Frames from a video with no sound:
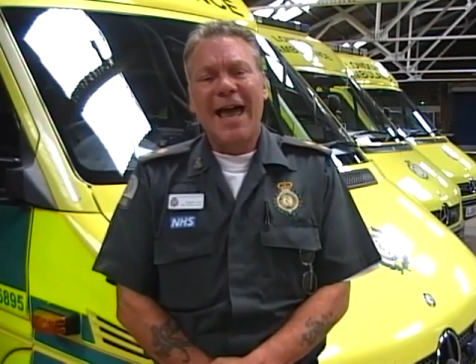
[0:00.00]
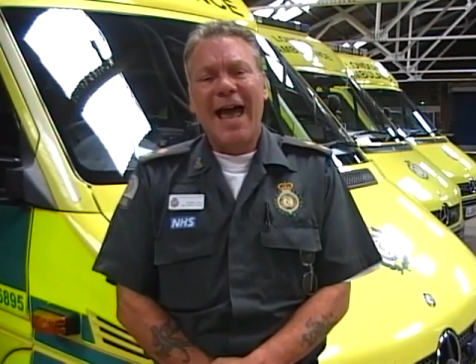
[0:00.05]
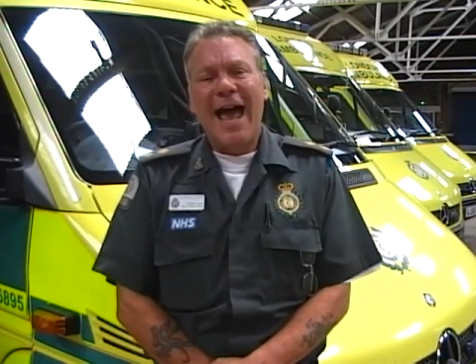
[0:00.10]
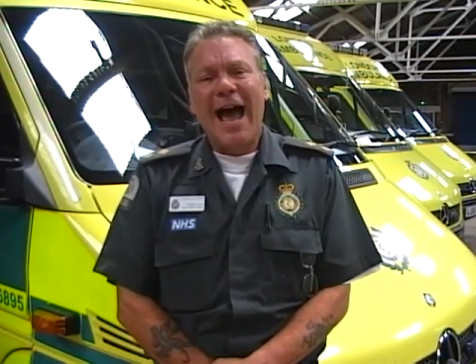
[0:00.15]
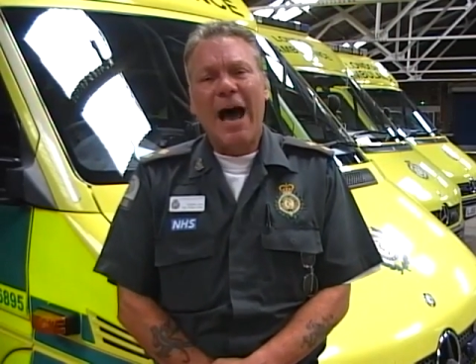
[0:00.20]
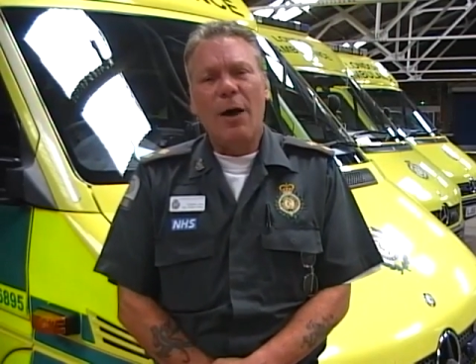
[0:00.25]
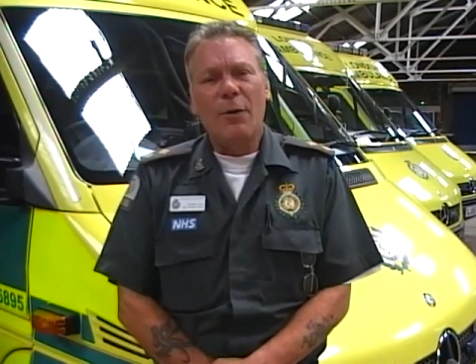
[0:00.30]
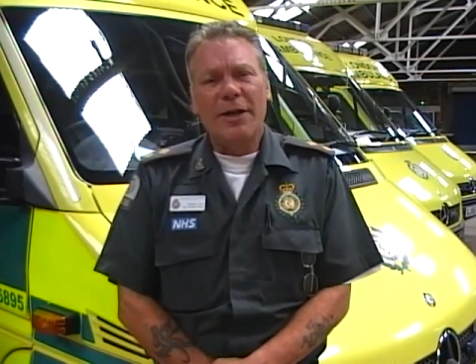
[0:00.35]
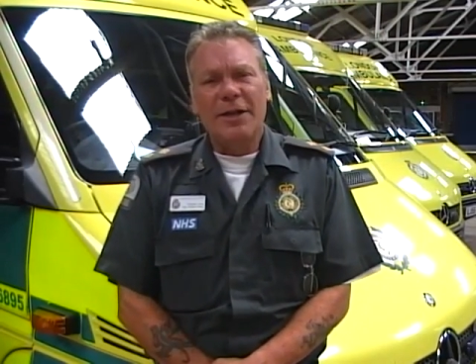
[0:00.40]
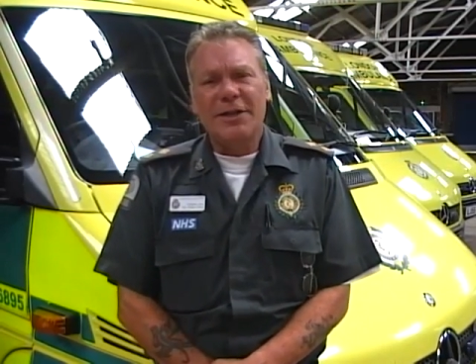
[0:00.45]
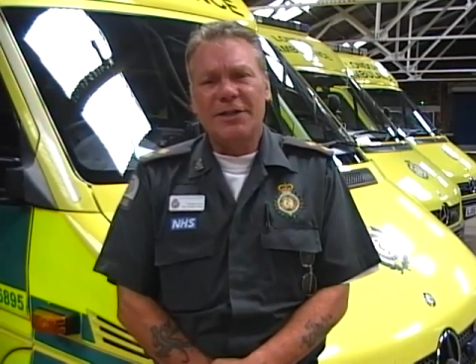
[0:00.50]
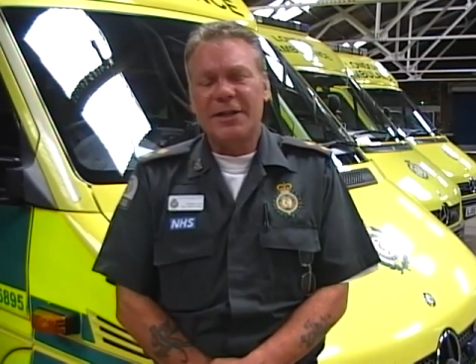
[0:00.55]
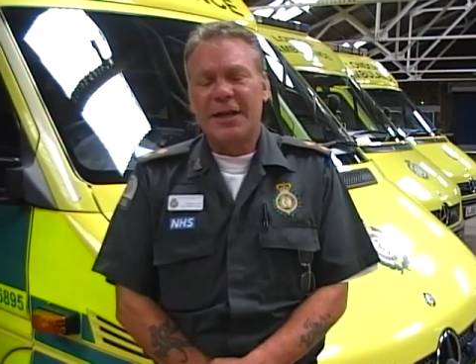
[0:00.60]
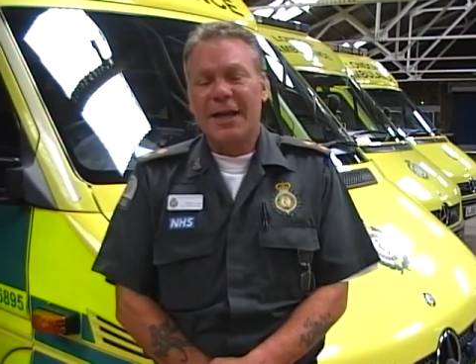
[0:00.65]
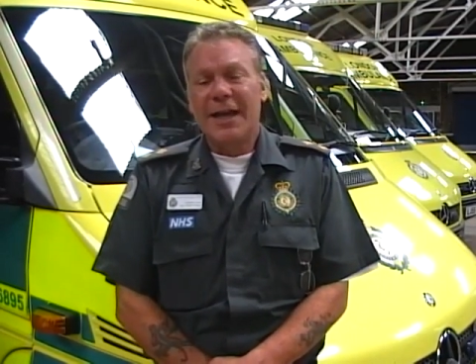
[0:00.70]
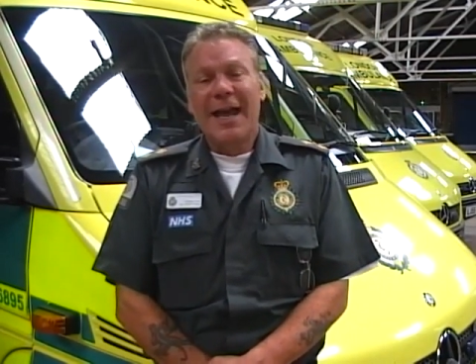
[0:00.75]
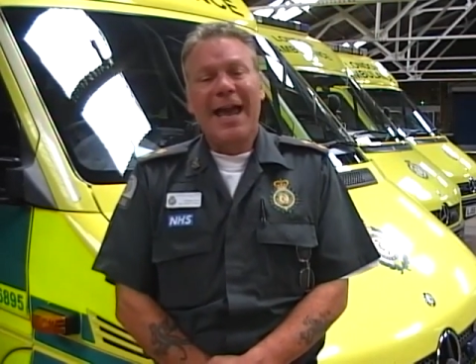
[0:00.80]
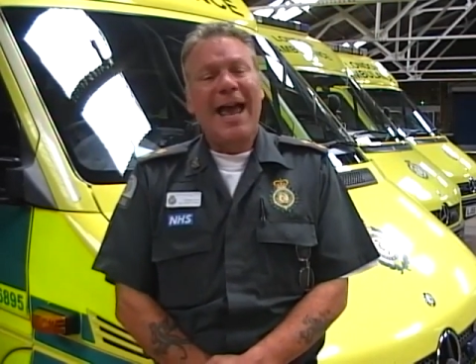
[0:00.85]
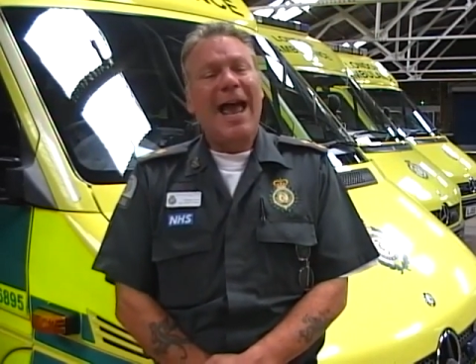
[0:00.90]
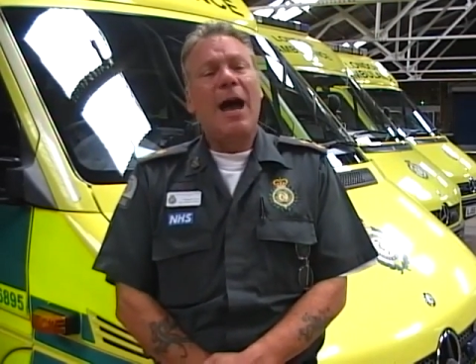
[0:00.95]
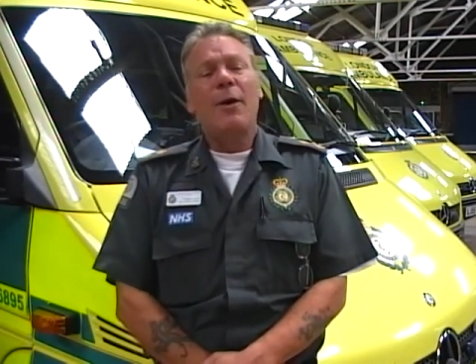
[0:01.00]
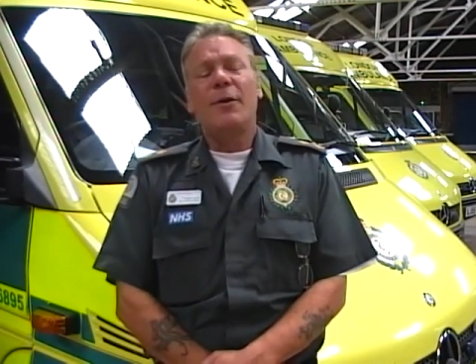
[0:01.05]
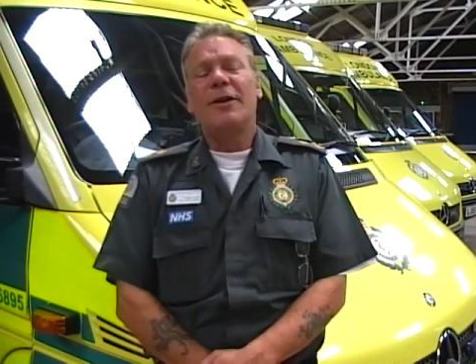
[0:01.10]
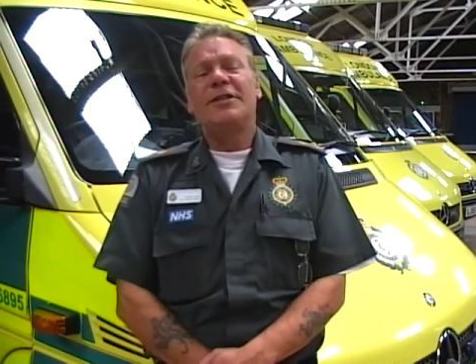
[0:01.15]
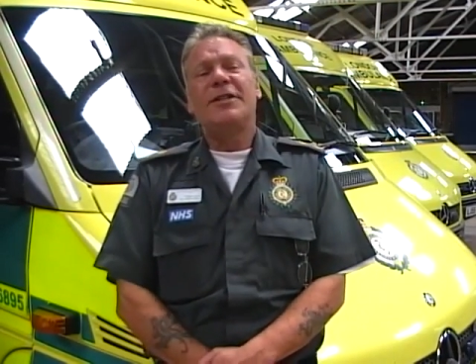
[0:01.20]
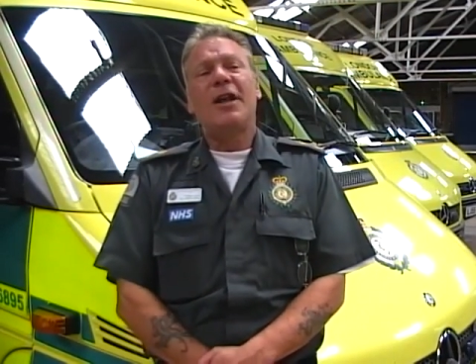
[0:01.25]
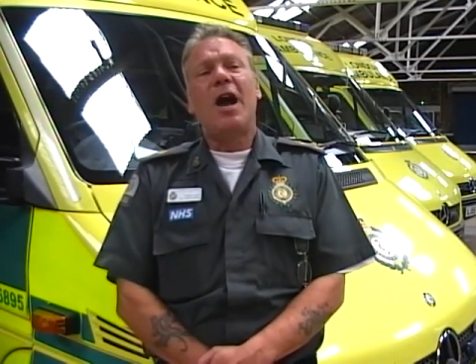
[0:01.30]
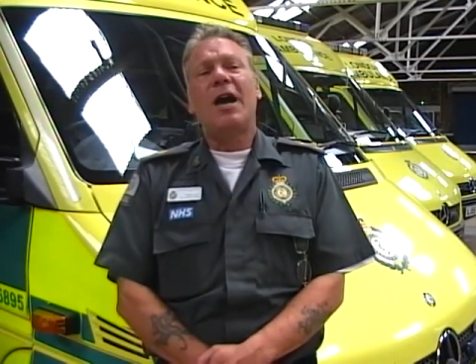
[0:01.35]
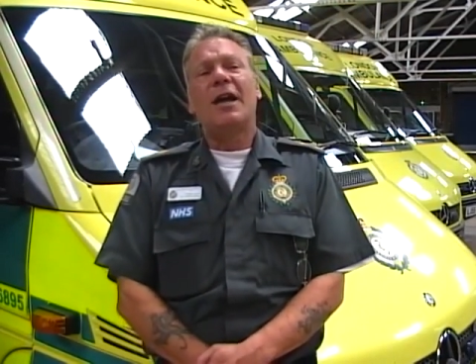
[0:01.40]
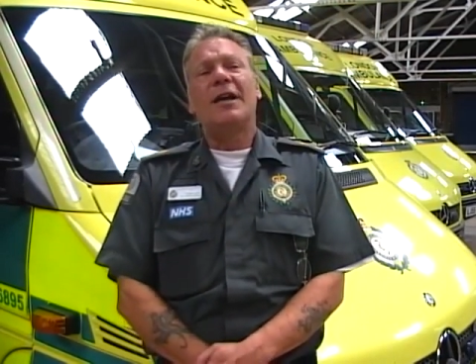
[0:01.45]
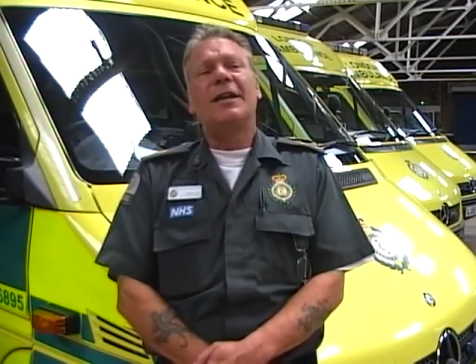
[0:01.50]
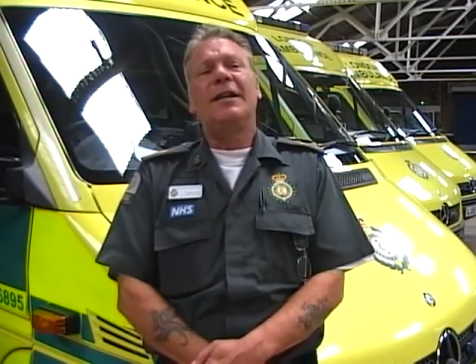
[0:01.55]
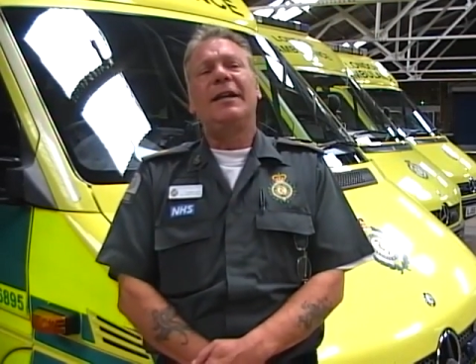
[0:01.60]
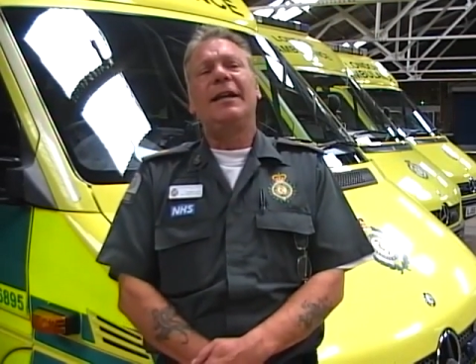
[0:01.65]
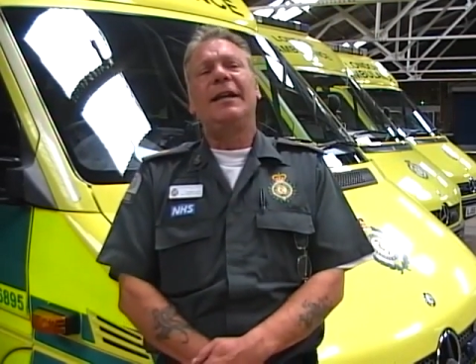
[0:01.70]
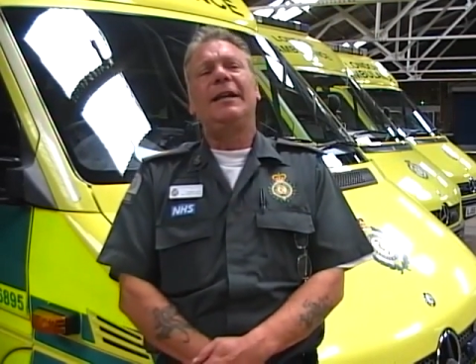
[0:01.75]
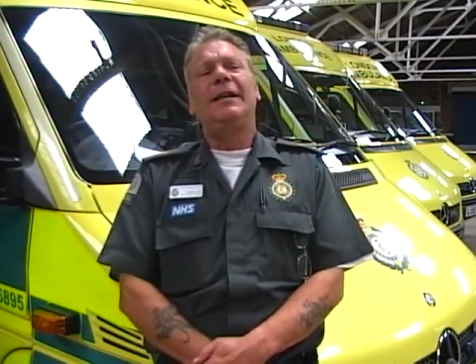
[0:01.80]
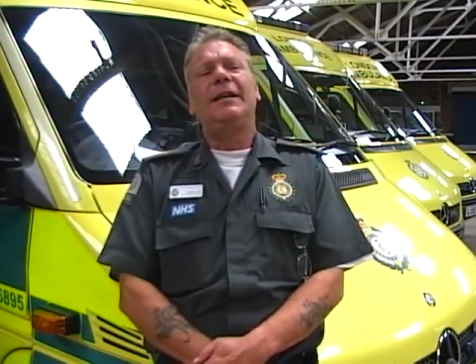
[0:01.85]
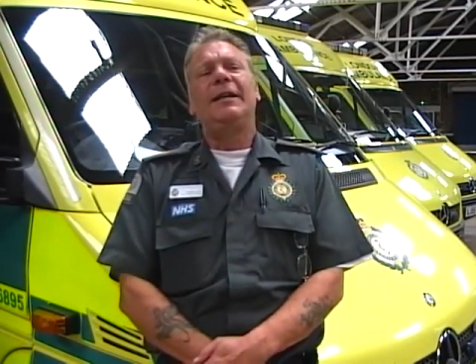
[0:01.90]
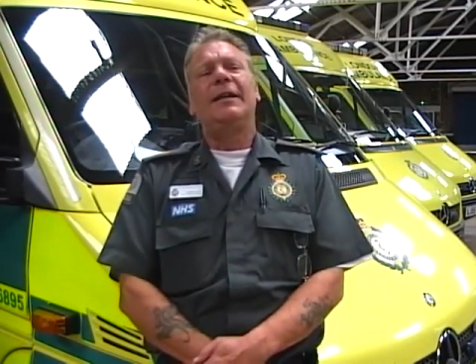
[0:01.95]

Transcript: how his dog and he,